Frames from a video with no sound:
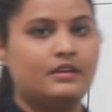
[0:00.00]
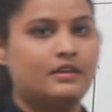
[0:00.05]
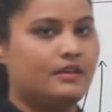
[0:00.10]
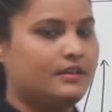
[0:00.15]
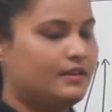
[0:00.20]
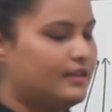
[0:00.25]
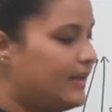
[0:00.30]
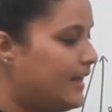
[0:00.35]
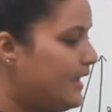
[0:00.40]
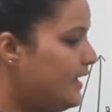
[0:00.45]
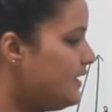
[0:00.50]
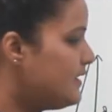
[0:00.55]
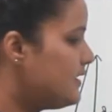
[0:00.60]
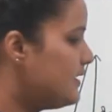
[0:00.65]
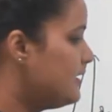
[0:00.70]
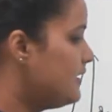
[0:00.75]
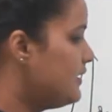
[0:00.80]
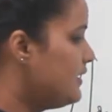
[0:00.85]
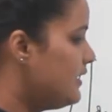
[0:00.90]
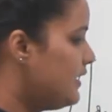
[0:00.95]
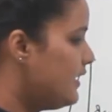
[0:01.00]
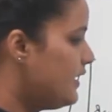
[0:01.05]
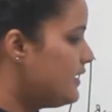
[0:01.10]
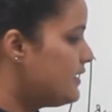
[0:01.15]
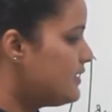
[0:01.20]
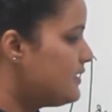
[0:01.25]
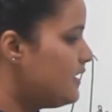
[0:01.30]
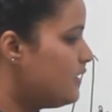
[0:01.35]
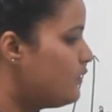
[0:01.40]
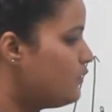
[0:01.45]
Right? It
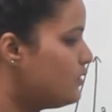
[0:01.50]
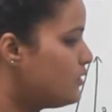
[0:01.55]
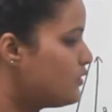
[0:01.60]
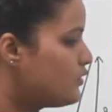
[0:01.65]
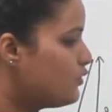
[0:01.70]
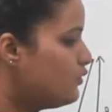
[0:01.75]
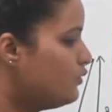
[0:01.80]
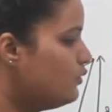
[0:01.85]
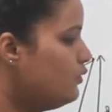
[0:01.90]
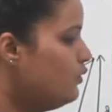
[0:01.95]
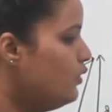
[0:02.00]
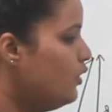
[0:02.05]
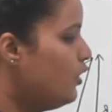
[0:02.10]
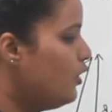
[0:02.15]
is equals to